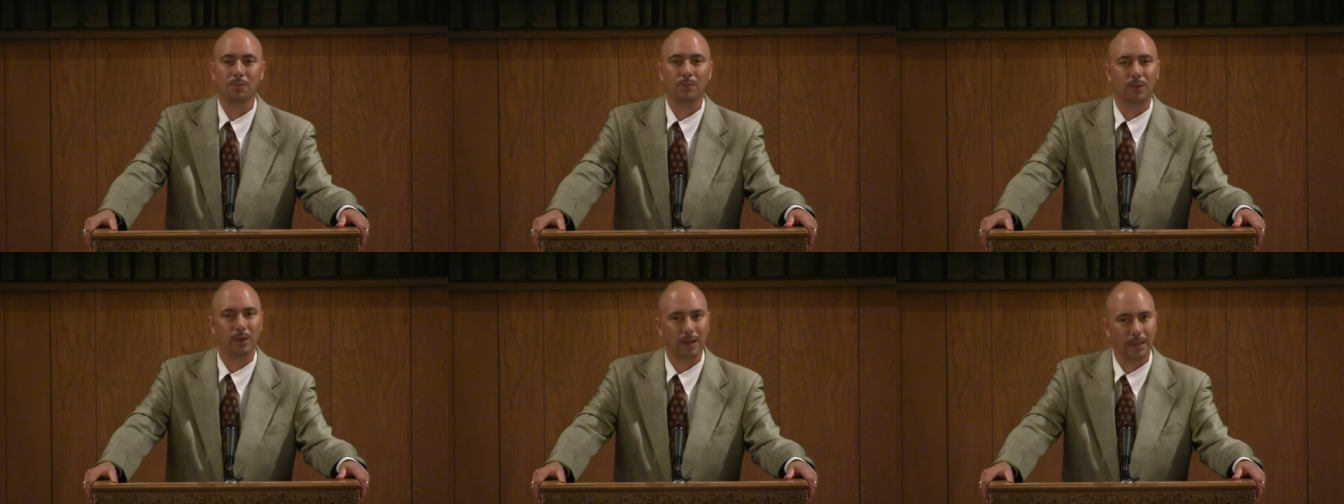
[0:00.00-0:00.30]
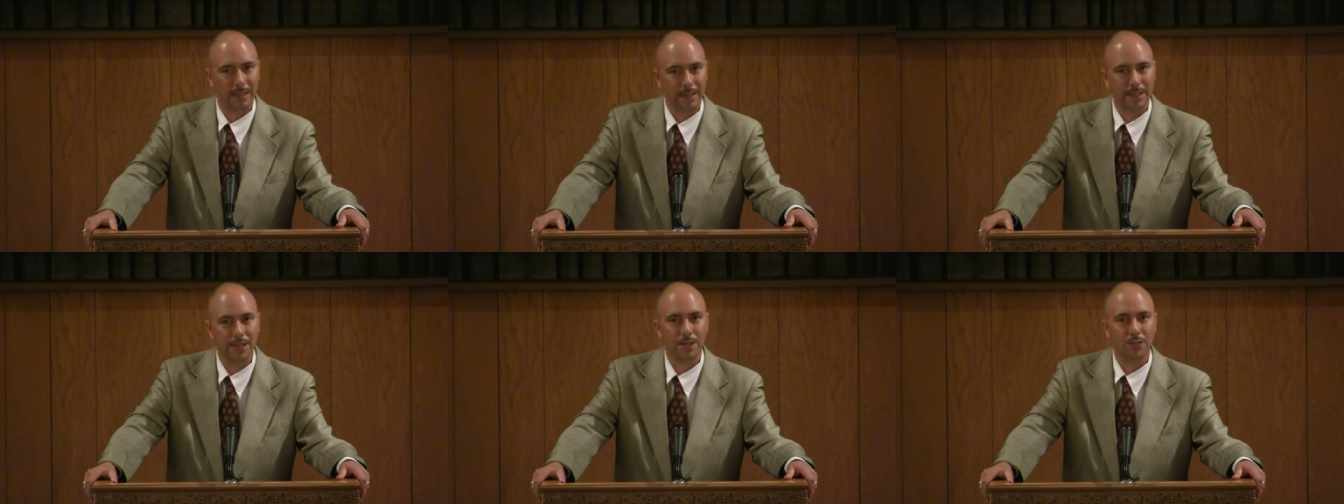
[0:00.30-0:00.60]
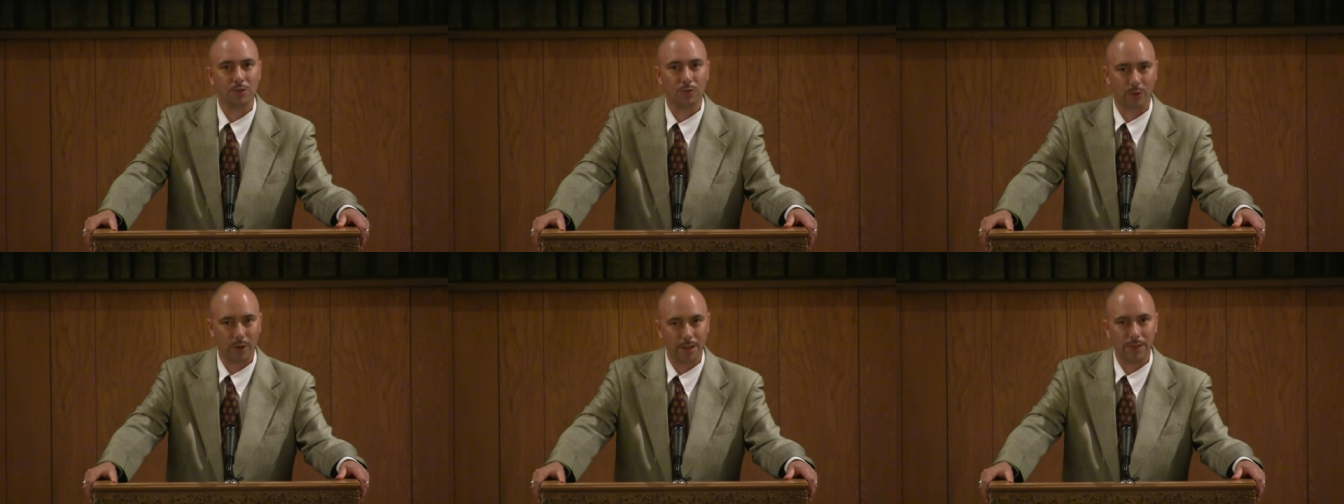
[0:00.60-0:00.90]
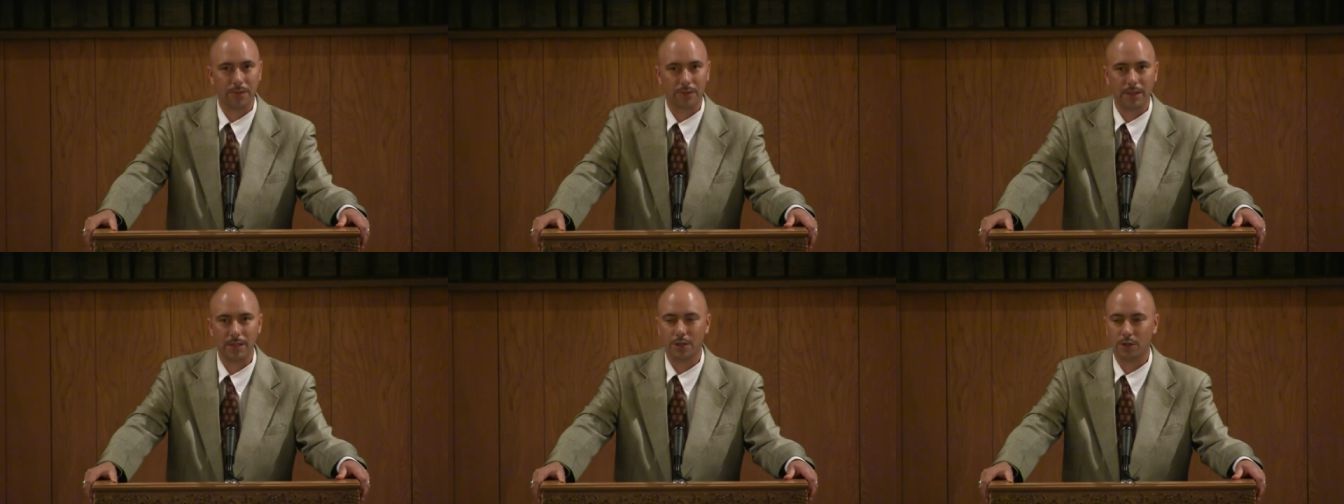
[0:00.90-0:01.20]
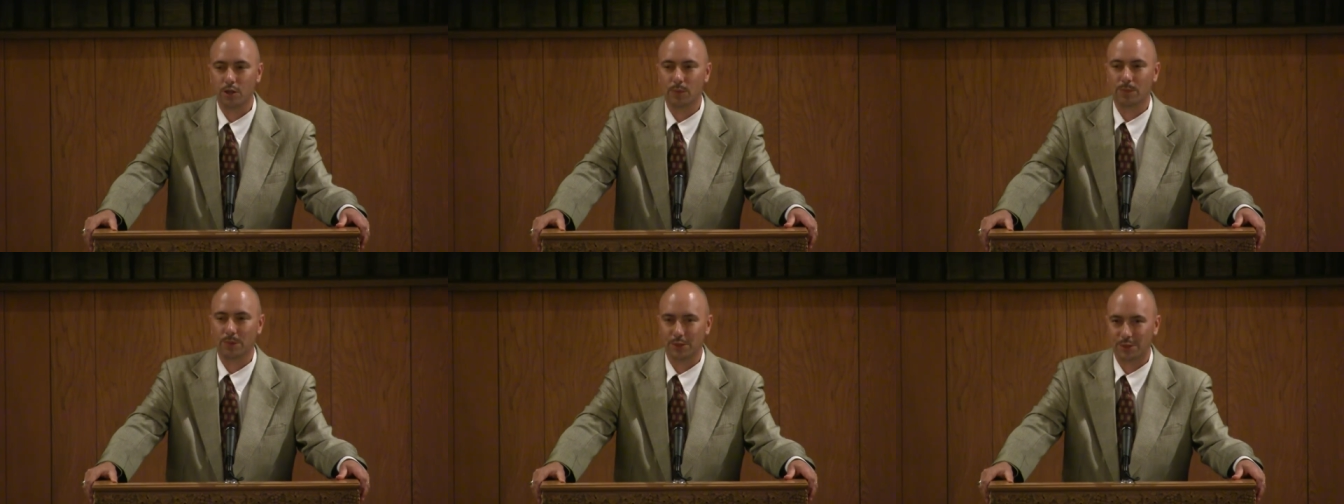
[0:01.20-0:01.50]
please rethink
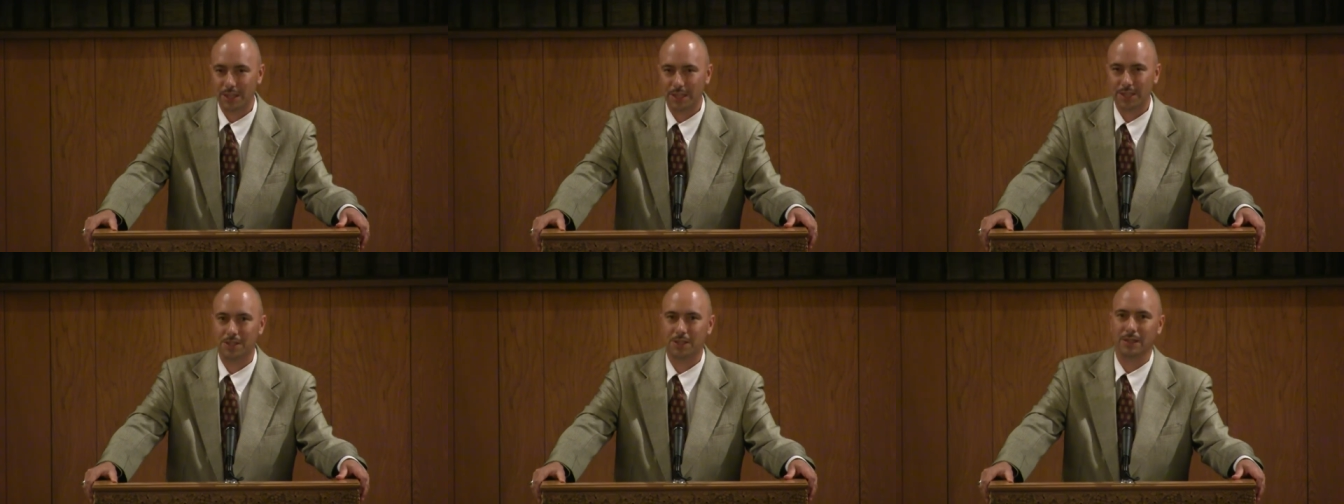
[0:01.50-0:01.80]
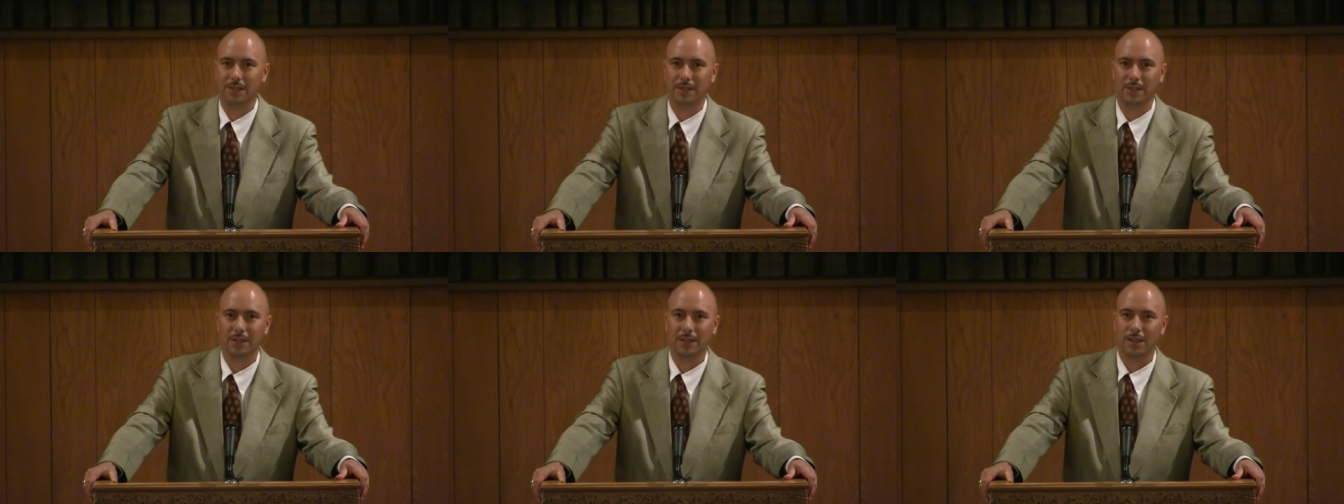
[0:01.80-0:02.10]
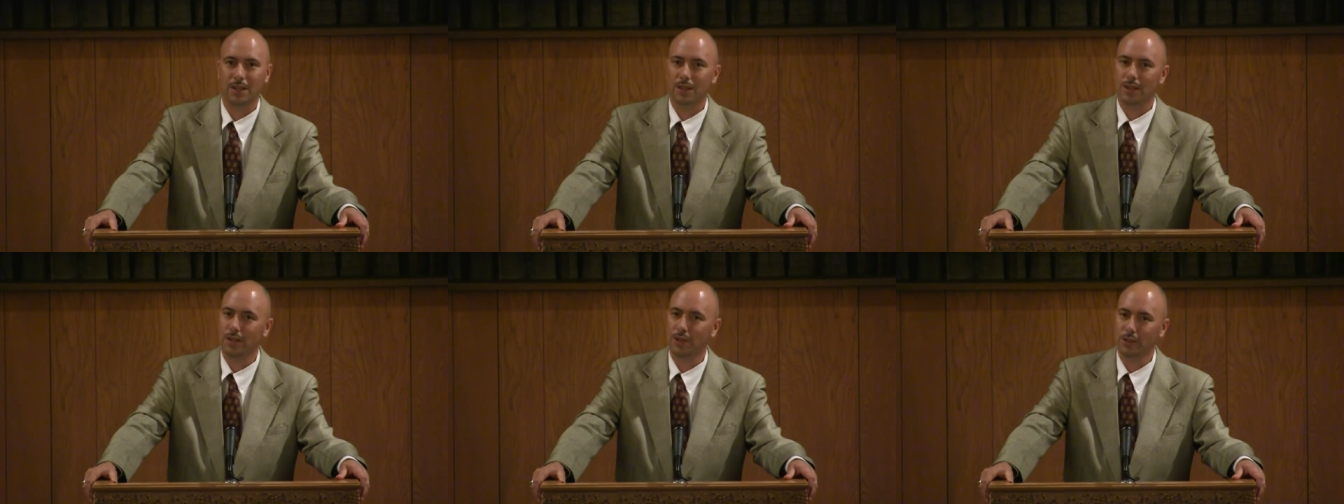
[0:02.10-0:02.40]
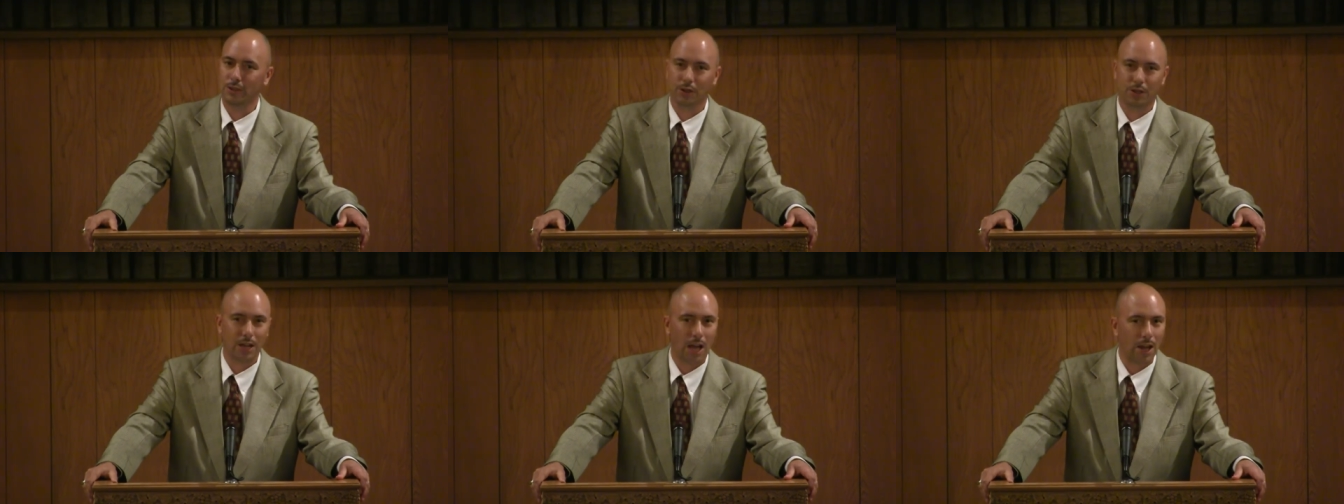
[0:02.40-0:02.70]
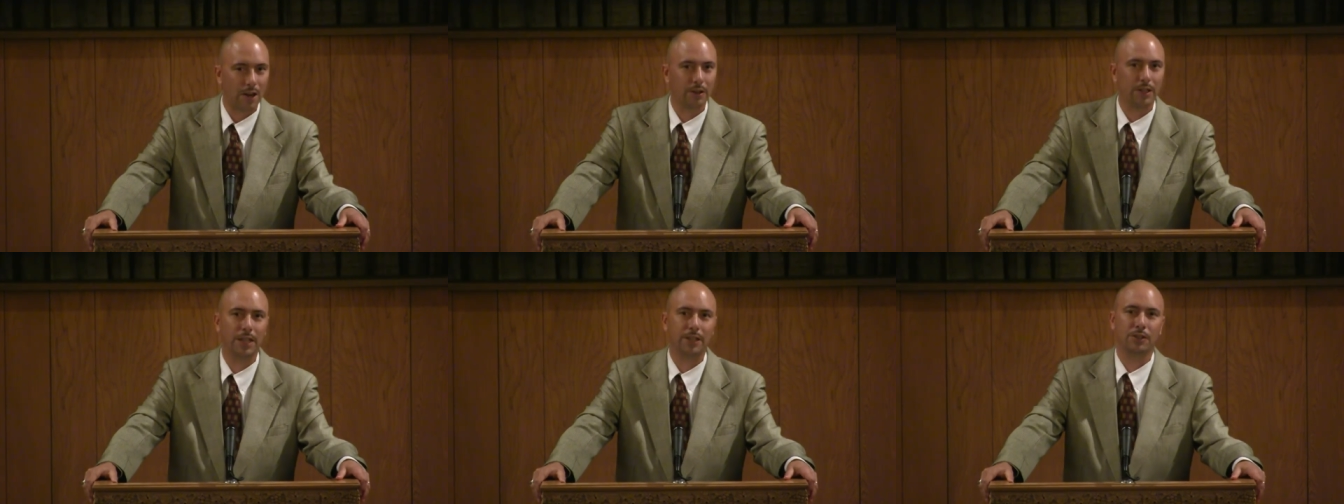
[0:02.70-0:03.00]
your position. You're
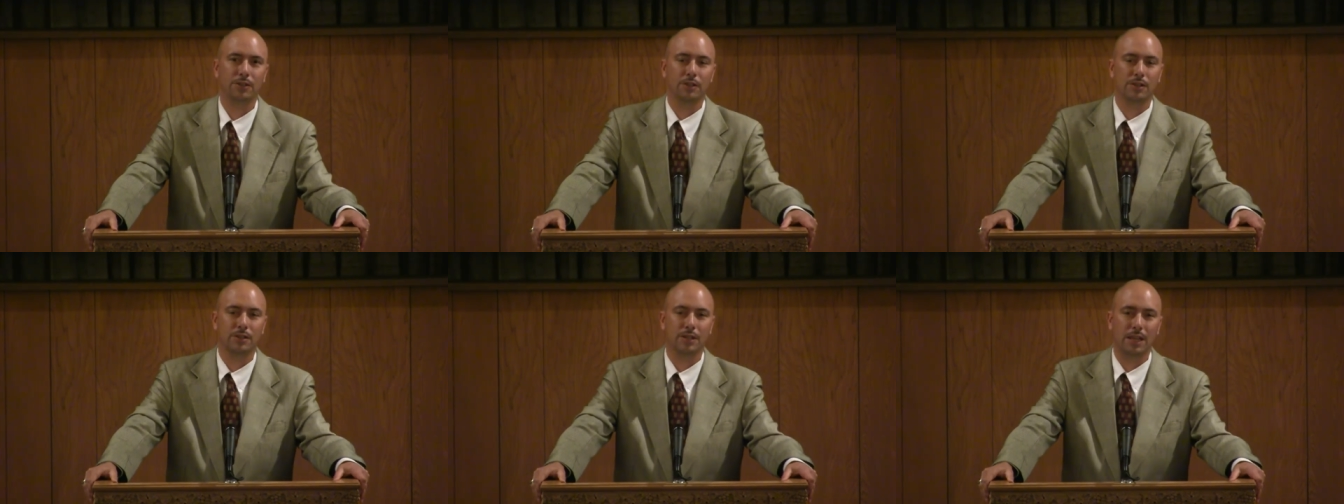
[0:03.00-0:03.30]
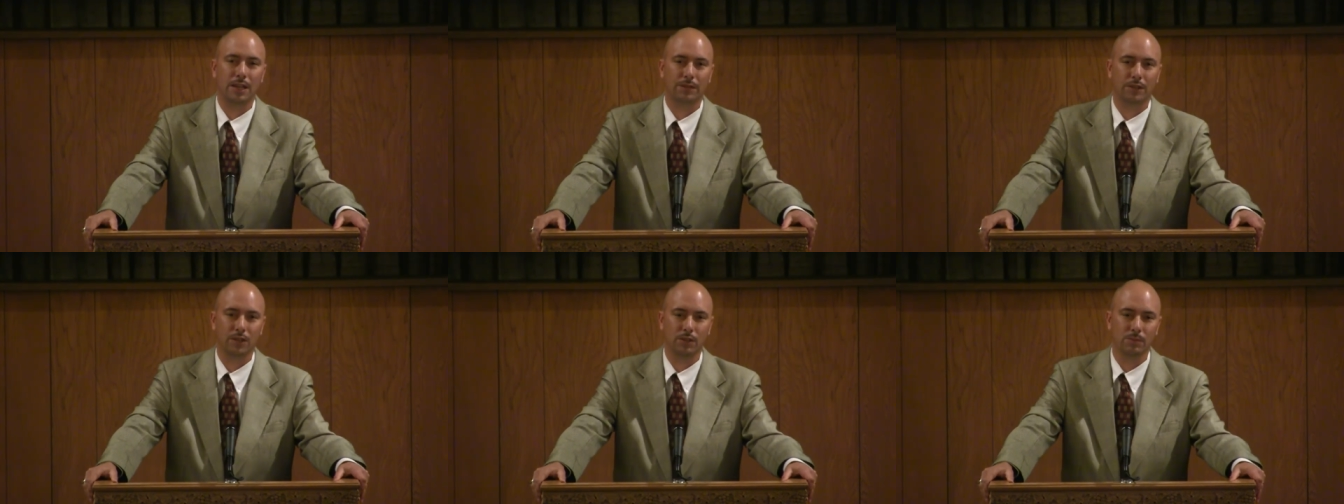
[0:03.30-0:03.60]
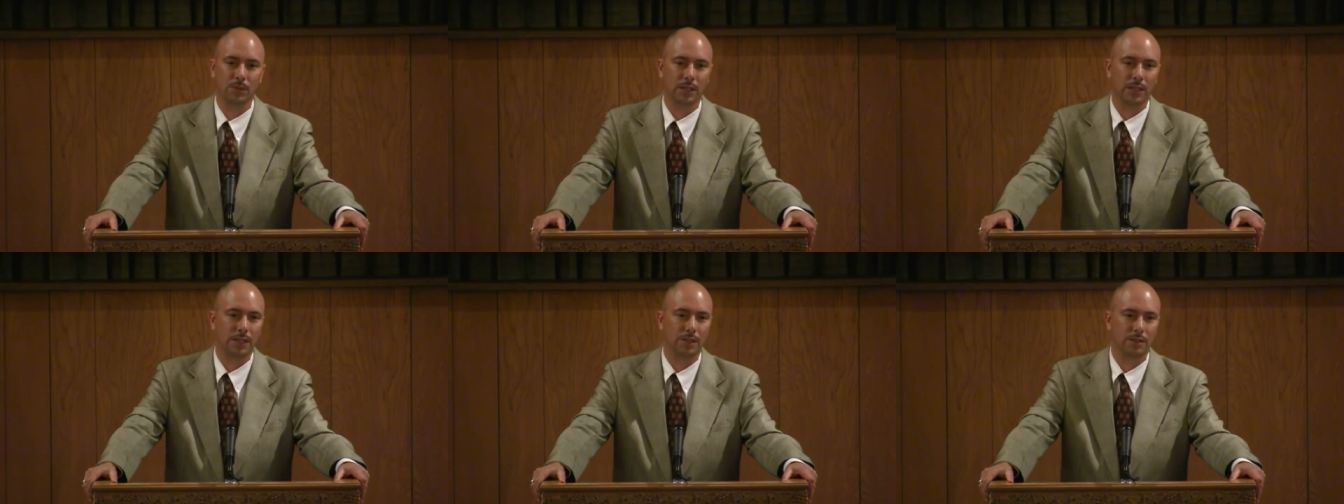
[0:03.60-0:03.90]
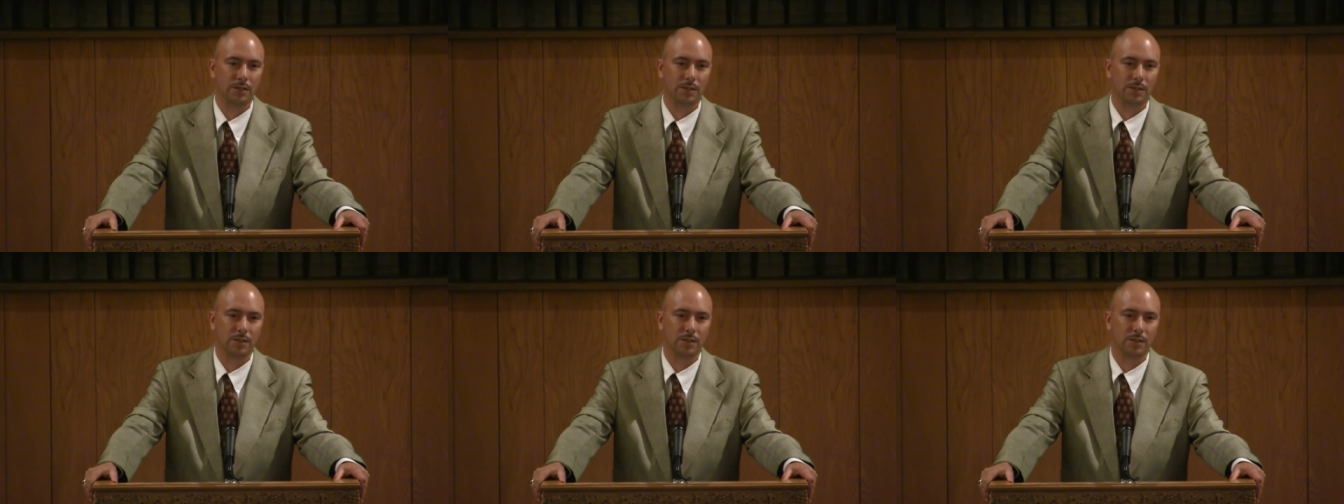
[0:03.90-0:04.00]
contradicting yourself too much.